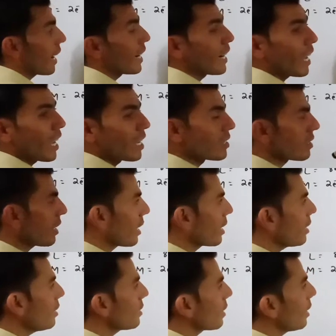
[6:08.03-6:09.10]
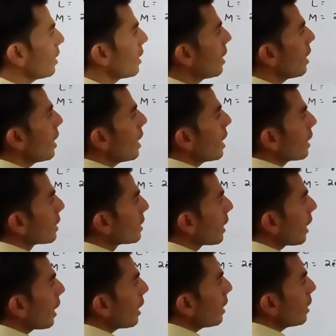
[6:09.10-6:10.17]
and as a result
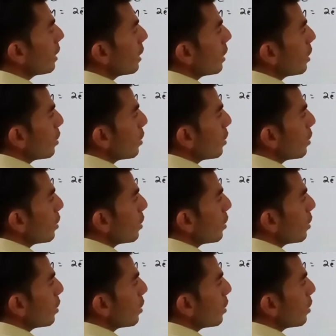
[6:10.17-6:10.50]
the